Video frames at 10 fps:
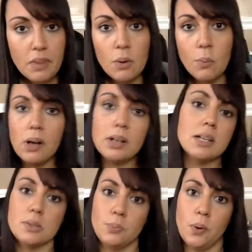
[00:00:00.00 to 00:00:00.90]

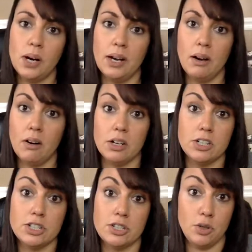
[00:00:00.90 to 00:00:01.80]
was what Orange
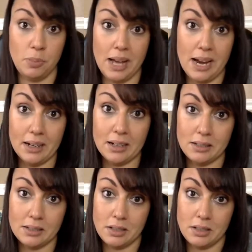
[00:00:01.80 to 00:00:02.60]
is the New Black